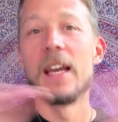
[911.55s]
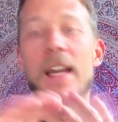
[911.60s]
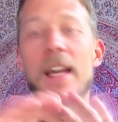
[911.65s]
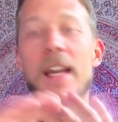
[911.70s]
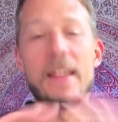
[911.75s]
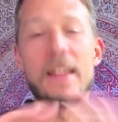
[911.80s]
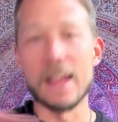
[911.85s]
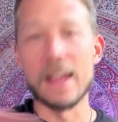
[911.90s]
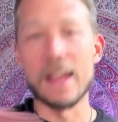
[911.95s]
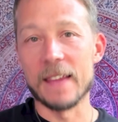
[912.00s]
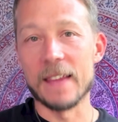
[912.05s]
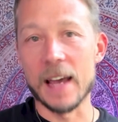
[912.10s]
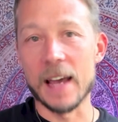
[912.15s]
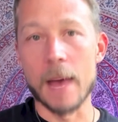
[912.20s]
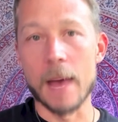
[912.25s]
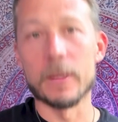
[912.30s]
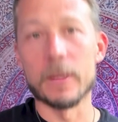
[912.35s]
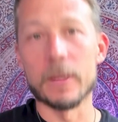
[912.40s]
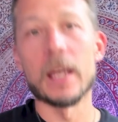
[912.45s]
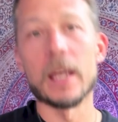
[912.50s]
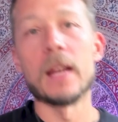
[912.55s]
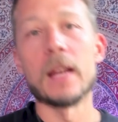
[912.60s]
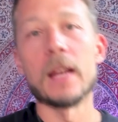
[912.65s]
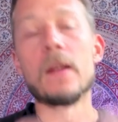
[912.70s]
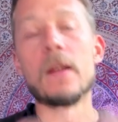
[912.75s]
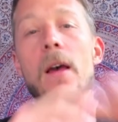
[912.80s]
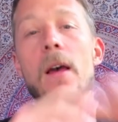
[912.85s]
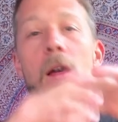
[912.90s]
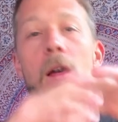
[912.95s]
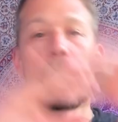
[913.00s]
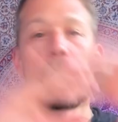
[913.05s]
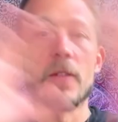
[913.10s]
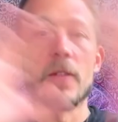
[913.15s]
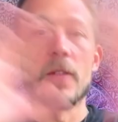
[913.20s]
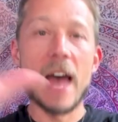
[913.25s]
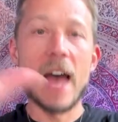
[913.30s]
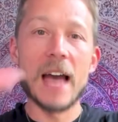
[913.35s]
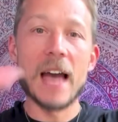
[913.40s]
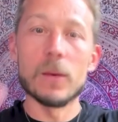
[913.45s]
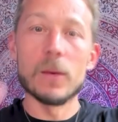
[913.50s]
It's not that complicated. So
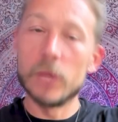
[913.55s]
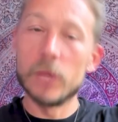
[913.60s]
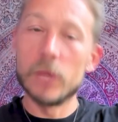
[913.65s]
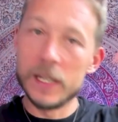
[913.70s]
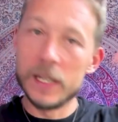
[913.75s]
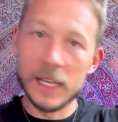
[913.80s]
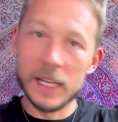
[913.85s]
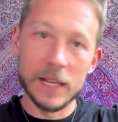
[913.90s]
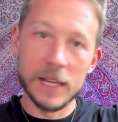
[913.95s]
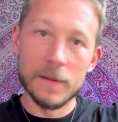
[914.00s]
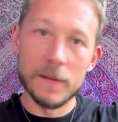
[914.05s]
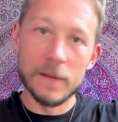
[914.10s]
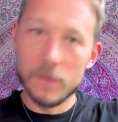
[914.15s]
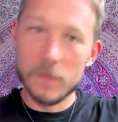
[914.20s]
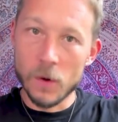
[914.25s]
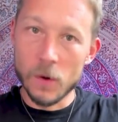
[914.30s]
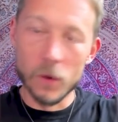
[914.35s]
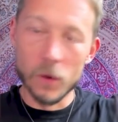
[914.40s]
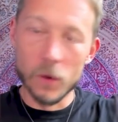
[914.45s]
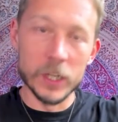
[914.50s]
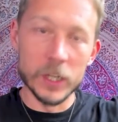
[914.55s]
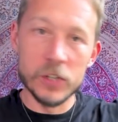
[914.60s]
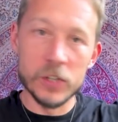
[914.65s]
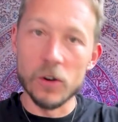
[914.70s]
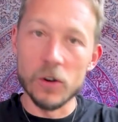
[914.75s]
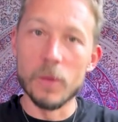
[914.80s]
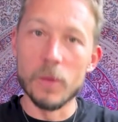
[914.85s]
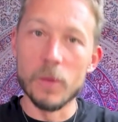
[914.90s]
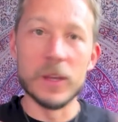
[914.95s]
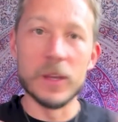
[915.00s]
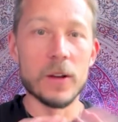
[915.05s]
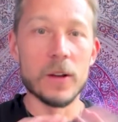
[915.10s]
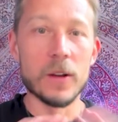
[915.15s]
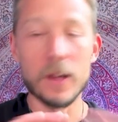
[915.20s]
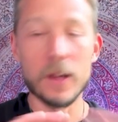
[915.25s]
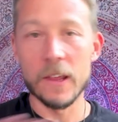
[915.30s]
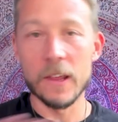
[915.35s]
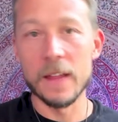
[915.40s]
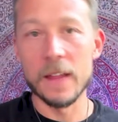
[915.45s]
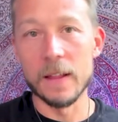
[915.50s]
that, we did the whole intro, but you're going
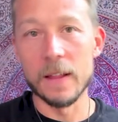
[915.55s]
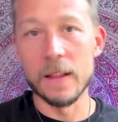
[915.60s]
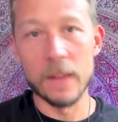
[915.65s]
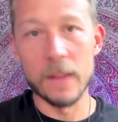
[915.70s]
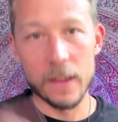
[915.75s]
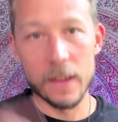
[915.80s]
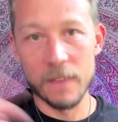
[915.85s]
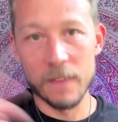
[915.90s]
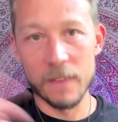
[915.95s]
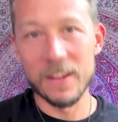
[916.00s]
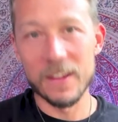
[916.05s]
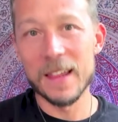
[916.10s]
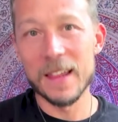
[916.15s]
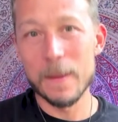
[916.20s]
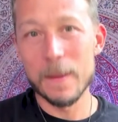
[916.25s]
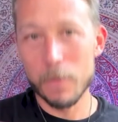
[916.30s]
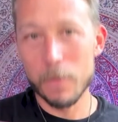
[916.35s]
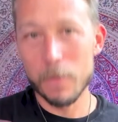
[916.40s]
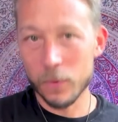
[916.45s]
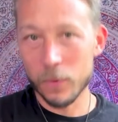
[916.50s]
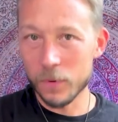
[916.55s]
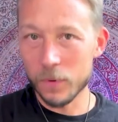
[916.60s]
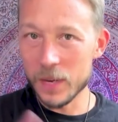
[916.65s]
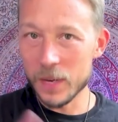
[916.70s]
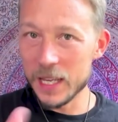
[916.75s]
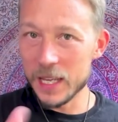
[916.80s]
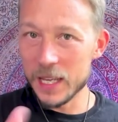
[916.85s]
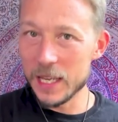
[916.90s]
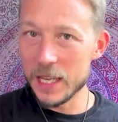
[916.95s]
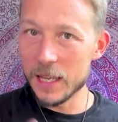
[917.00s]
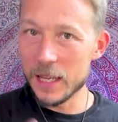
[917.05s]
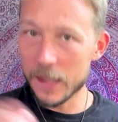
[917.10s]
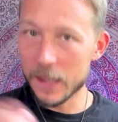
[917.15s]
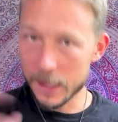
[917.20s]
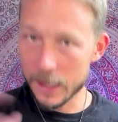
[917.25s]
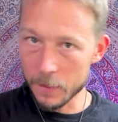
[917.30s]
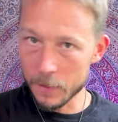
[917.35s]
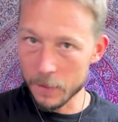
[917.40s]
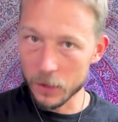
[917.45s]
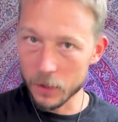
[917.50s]
to see that this stuff is pretty
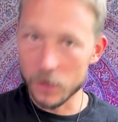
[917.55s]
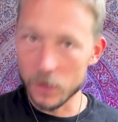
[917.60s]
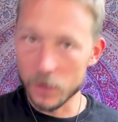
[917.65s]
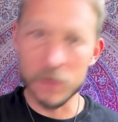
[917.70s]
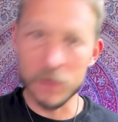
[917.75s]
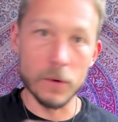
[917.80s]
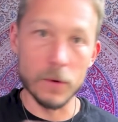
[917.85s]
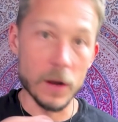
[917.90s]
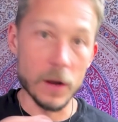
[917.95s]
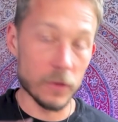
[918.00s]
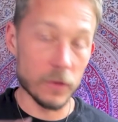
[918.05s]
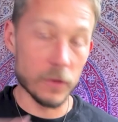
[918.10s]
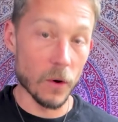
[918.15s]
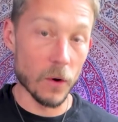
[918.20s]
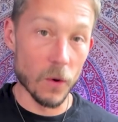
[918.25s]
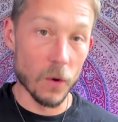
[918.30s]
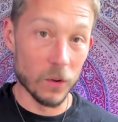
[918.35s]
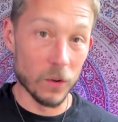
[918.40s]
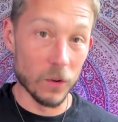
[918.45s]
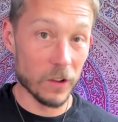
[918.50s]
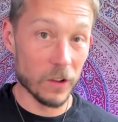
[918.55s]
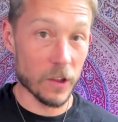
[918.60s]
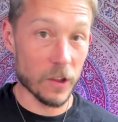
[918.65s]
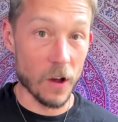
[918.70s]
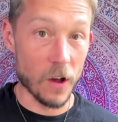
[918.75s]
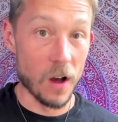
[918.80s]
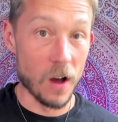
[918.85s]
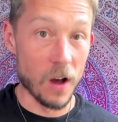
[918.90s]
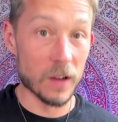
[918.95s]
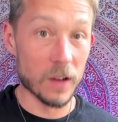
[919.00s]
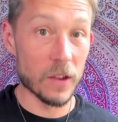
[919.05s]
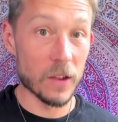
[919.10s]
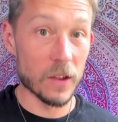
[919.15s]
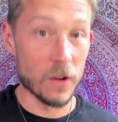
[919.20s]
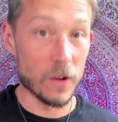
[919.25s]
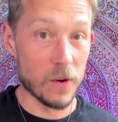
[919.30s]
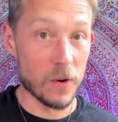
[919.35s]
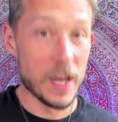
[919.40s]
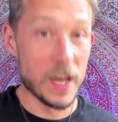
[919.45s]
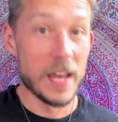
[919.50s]
similar throughout the whole song.
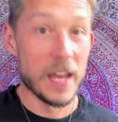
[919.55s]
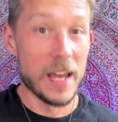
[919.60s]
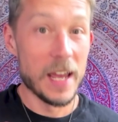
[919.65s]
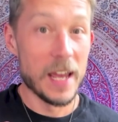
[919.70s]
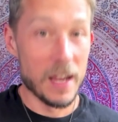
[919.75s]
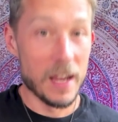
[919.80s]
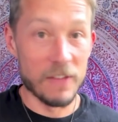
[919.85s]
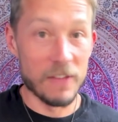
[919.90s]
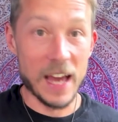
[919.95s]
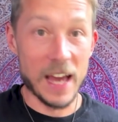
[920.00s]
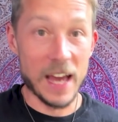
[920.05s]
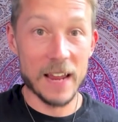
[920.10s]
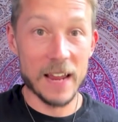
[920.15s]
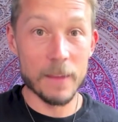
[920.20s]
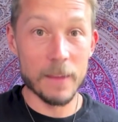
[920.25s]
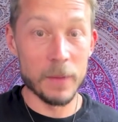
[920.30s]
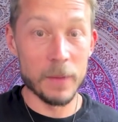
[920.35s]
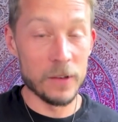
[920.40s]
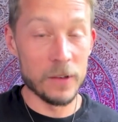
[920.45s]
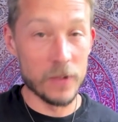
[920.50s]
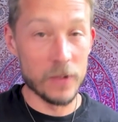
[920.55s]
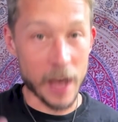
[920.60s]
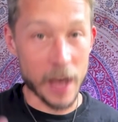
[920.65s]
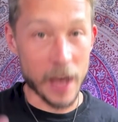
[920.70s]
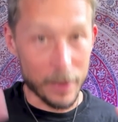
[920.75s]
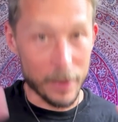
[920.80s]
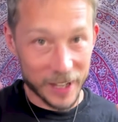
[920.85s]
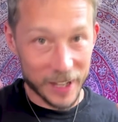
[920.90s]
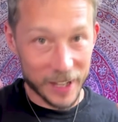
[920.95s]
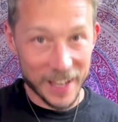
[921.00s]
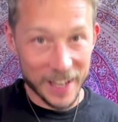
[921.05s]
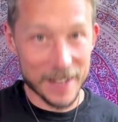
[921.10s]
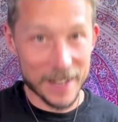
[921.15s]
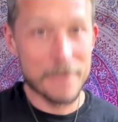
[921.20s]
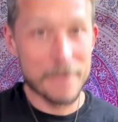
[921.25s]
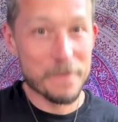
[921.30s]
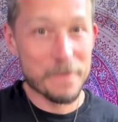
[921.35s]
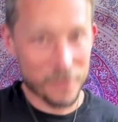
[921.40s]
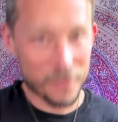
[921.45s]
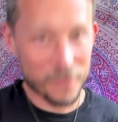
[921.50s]
So if that hasn't been too complicated,
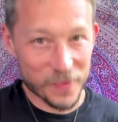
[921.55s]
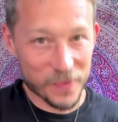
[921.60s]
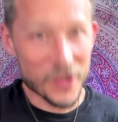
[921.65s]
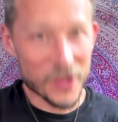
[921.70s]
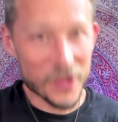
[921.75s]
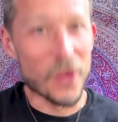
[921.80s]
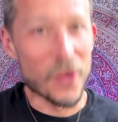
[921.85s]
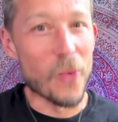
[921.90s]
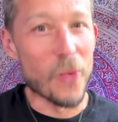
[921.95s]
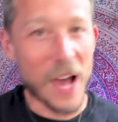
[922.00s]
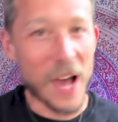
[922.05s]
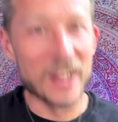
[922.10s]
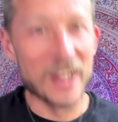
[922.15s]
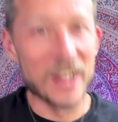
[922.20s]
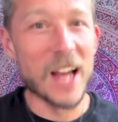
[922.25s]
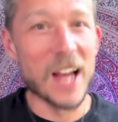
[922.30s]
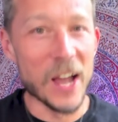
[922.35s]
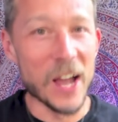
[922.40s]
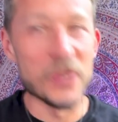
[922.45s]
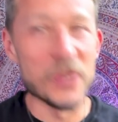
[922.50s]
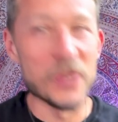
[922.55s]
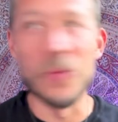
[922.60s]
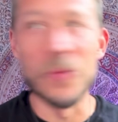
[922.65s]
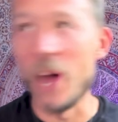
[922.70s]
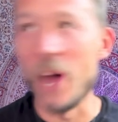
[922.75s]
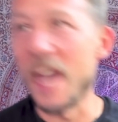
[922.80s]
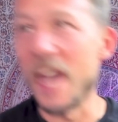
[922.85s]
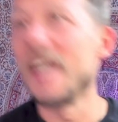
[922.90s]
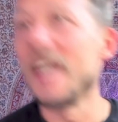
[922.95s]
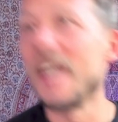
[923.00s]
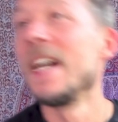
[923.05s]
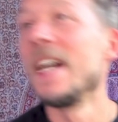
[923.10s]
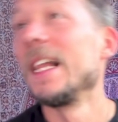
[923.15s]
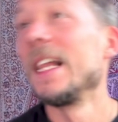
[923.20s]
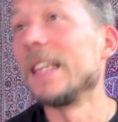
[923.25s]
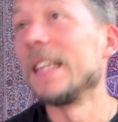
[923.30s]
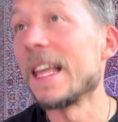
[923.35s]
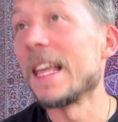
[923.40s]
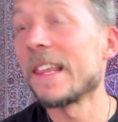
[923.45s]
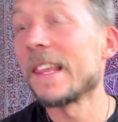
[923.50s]
you're well on your way.
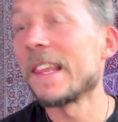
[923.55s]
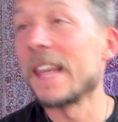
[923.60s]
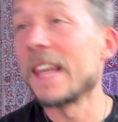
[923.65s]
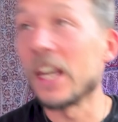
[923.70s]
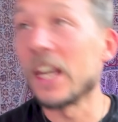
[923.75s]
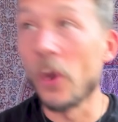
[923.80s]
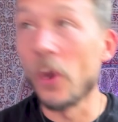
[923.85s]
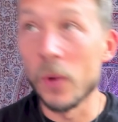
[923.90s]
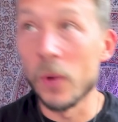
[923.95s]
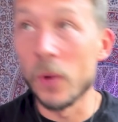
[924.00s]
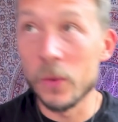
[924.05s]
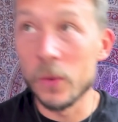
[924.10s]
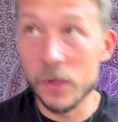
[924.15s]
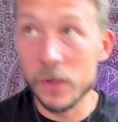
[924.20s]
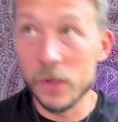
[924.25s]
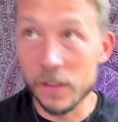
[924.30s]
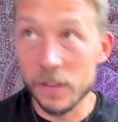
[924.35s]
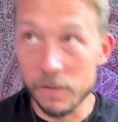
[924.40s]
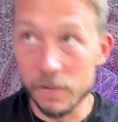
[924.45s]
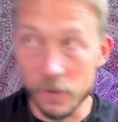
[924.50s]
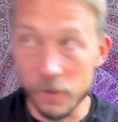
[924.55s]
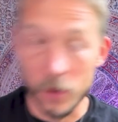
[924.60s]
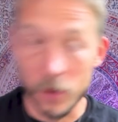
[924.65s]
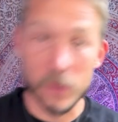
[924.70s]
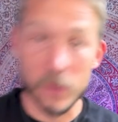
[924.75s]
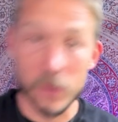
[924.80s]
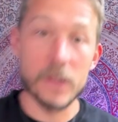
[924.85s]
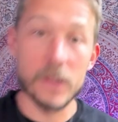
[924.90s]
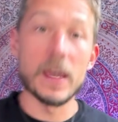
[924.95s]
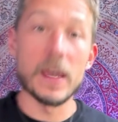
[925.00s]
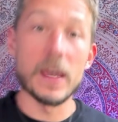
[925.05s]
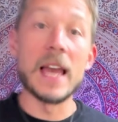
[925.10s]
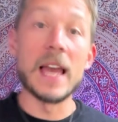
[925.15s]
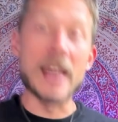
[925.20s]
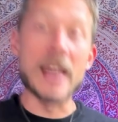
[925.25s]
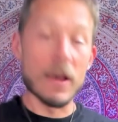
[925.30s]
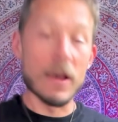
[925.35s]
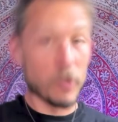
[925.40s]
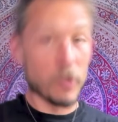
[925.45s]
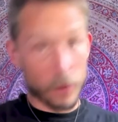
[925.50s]
Let's get going with the verse.
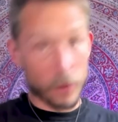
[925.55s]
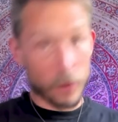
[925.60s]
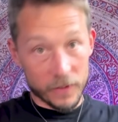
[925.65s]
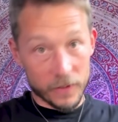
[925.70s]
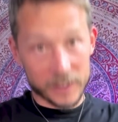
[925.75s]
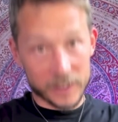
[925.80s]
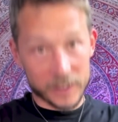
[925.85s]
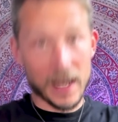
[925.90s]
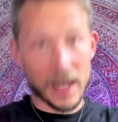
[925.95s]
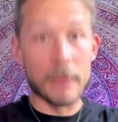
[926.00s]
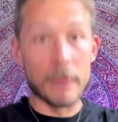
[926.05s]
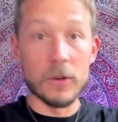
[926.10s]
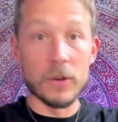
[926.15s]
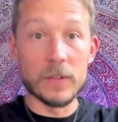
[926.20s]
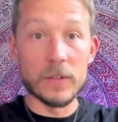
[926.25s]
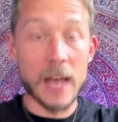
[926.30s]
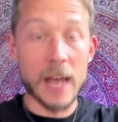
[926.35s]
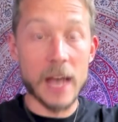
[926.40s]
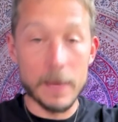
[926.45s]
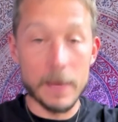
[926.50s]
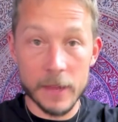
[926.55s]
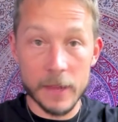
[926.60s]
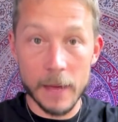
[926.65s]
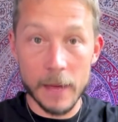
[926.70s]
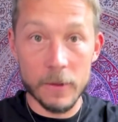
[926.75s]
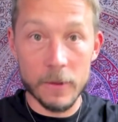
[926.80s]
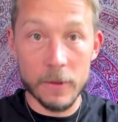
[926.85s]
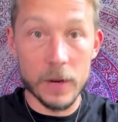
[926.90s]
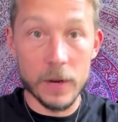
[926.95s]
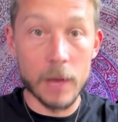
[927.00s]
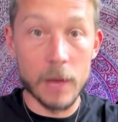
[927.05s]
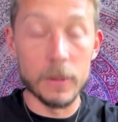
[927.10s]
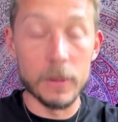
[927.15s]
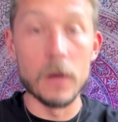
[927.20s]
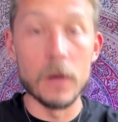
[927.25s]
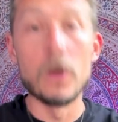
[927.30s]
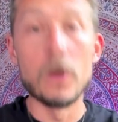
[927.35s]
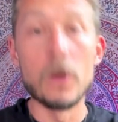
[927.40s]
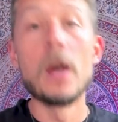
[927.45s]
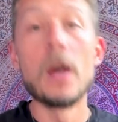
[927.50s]
Now's a perfect time, though. Timestamps are down
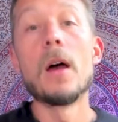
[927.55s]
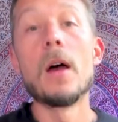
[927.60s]
below.